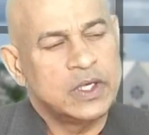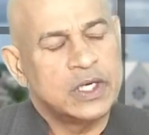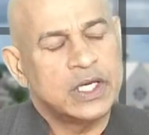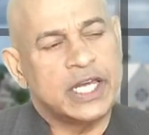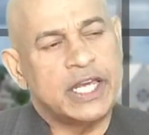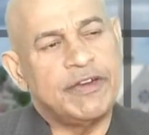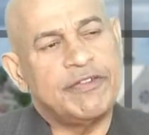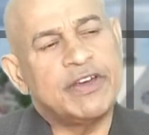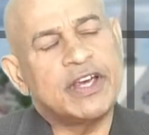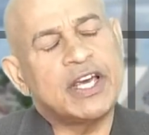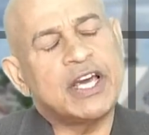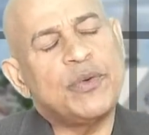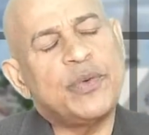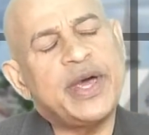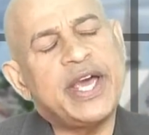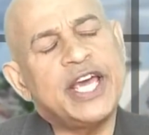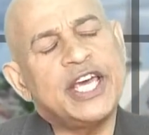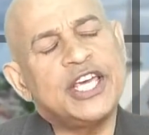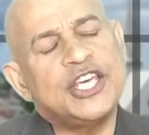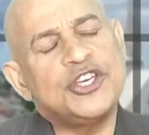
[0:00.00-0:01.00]
Giving
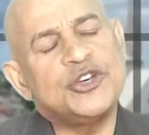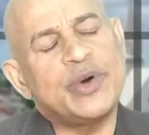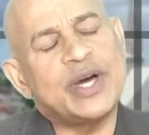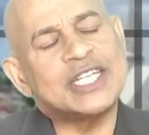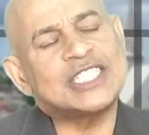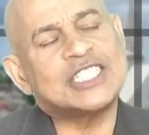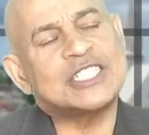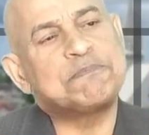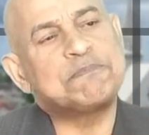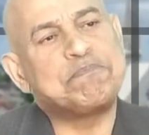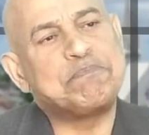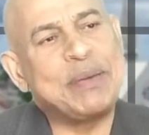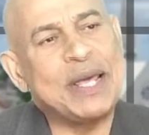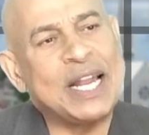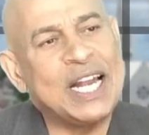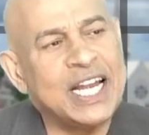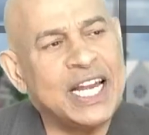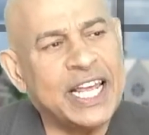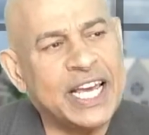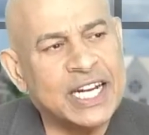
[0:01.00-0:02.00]
away US
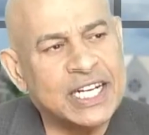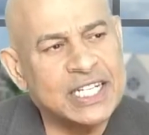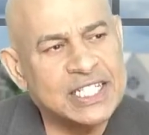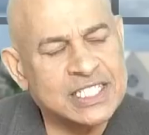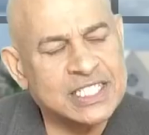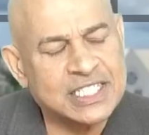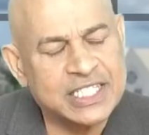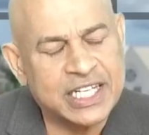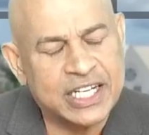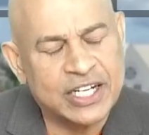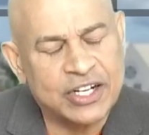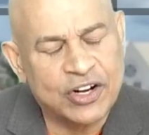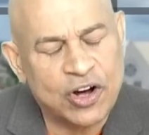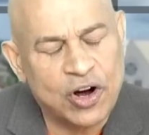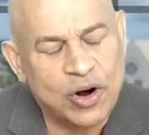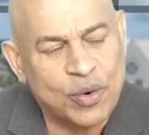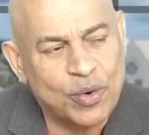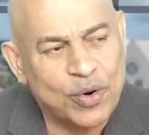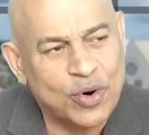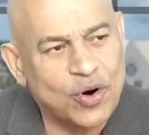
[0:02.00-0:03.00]
billions in
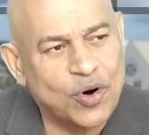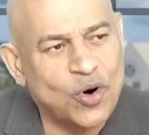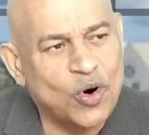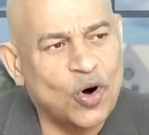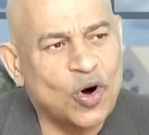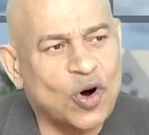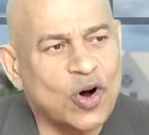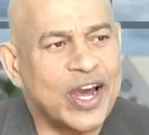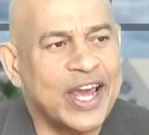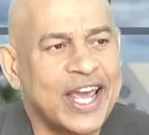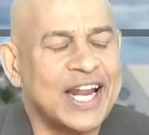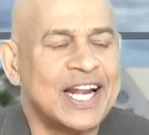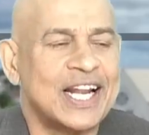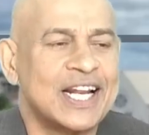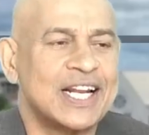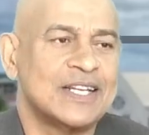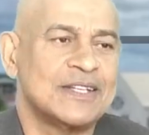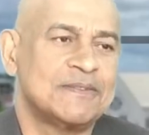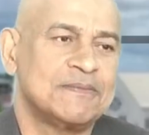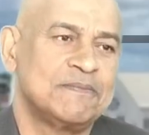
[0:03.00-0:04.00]
our oil,